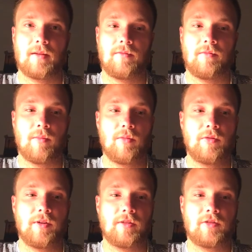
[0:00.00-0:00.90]

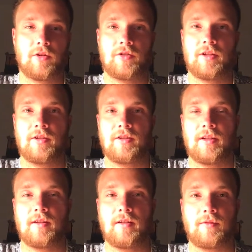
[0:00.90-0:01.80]
removing toxins
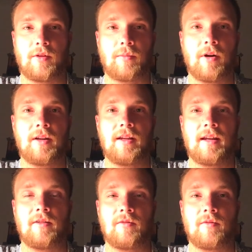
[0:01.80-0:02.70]
of your body
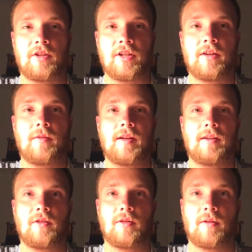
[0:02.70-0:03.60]
and
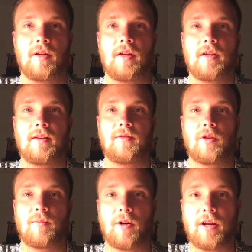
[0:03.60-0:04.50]
giving
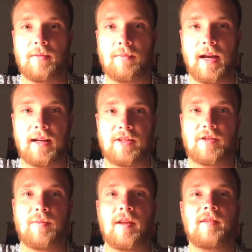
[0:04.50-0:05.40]
your body back its
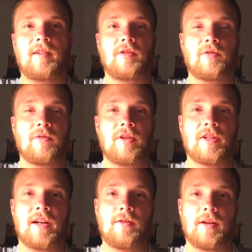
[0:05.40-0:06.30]
ability to
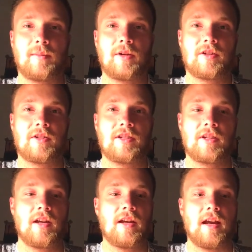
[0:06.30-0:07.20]
regenerate, because these
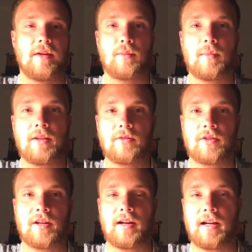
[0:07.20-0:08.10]
heavy metals,
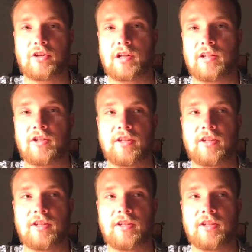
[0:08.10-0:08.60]
they are actually